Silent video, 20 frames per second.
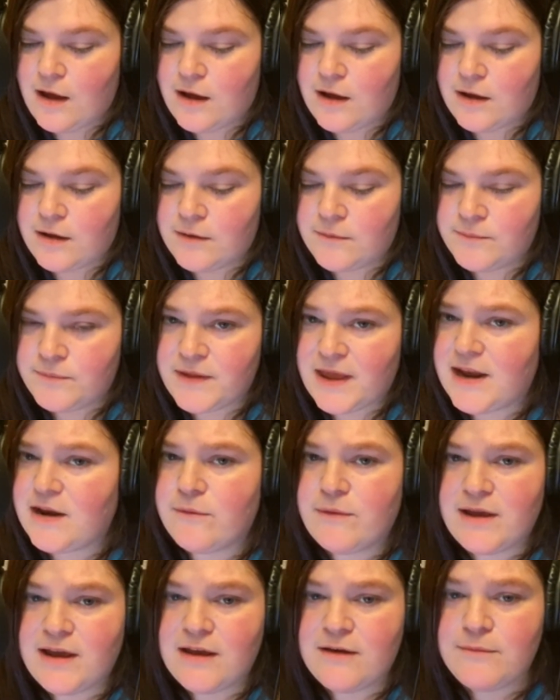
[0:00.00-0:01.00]
Anyway, I've
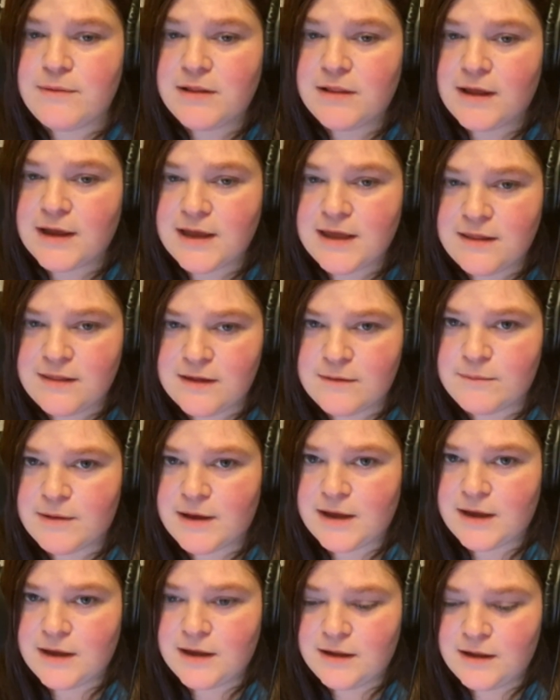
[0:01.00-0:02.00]
been lucky that my
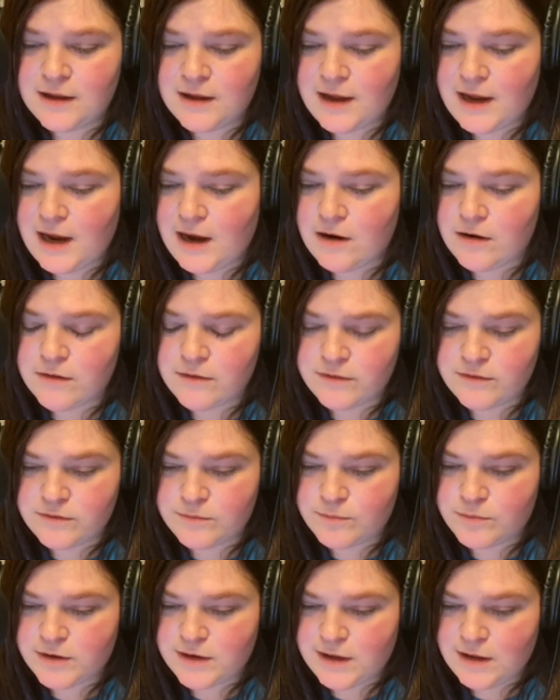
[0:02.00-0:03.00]
hair is pretty
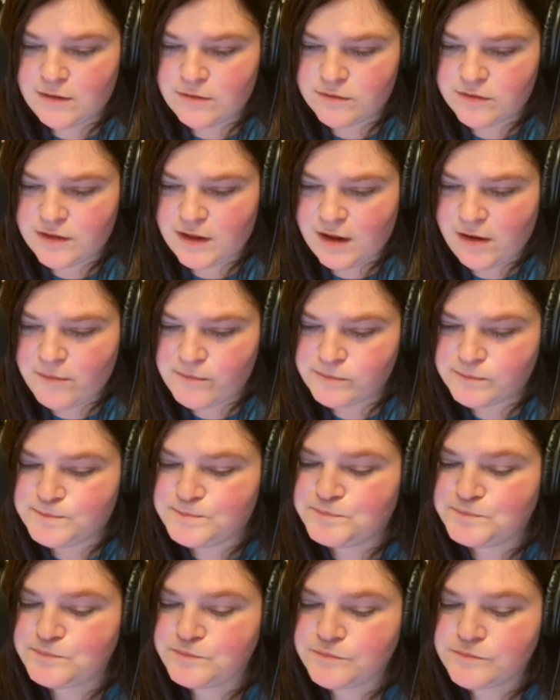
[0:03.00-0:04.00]
healthy.
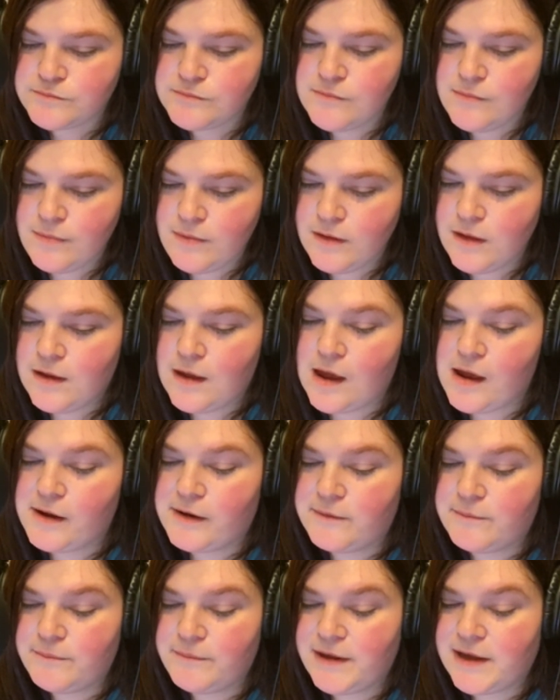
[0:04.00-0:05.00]
Be
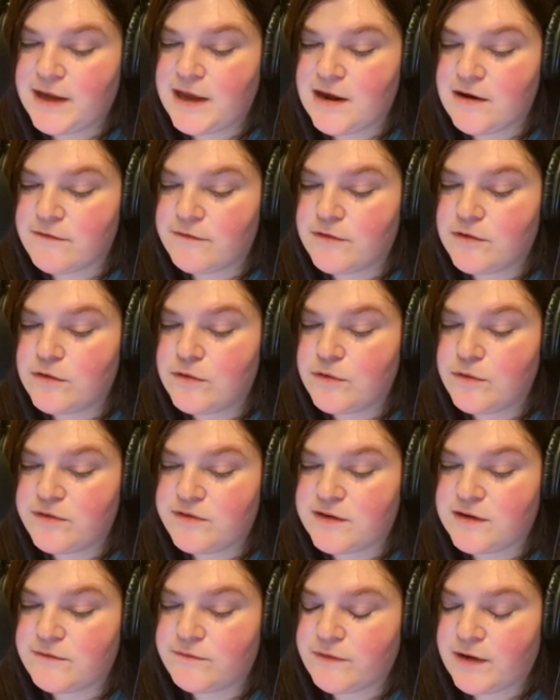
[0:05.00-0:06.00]
careful whose
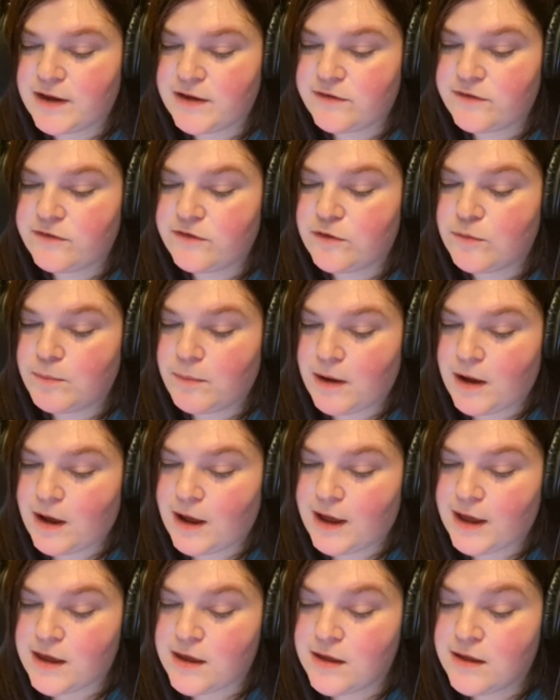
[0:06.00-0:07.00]
advice you buy,
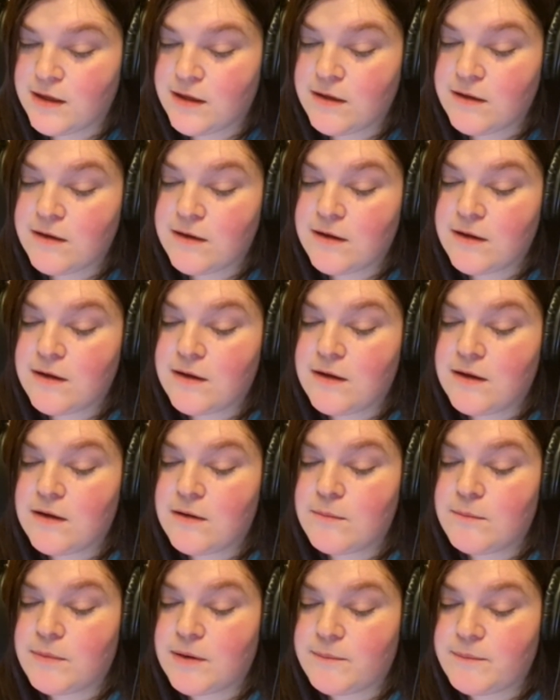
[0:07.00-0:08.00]
but
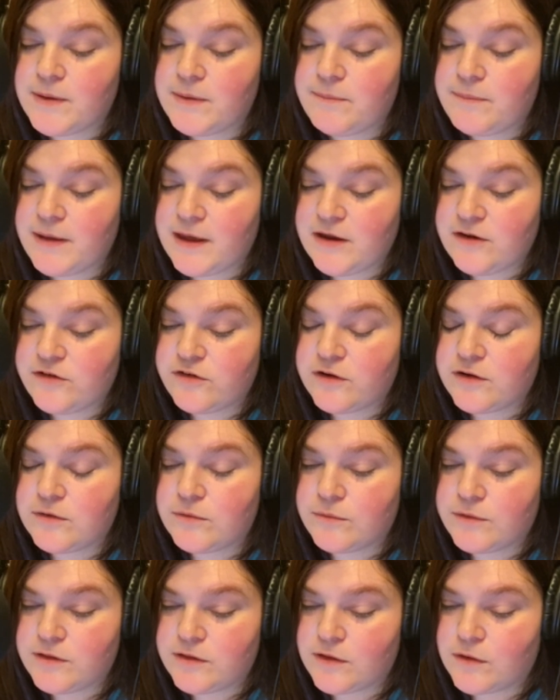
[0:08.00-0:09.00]
be patient with
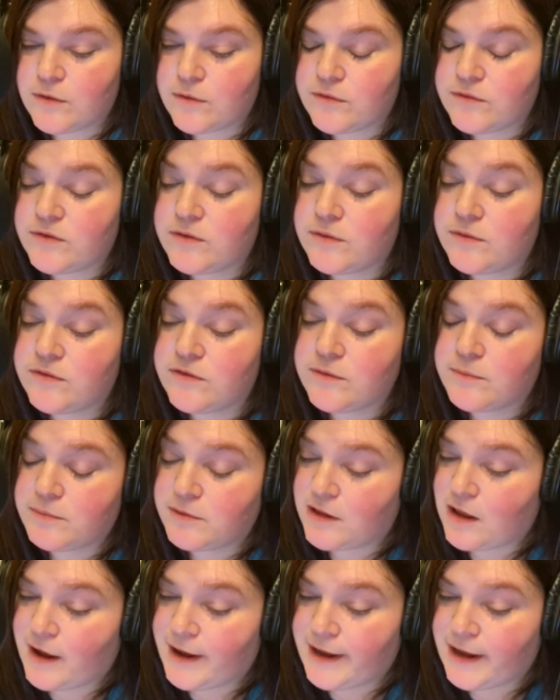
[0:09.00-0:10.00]
those who supply
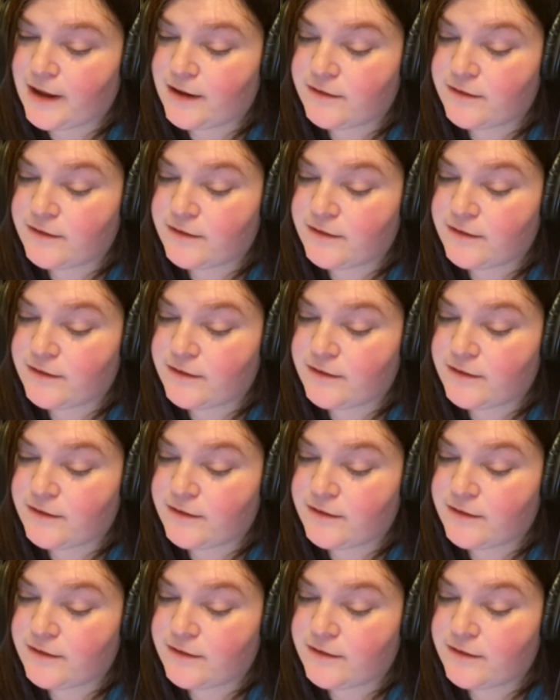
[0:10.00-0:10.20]
it.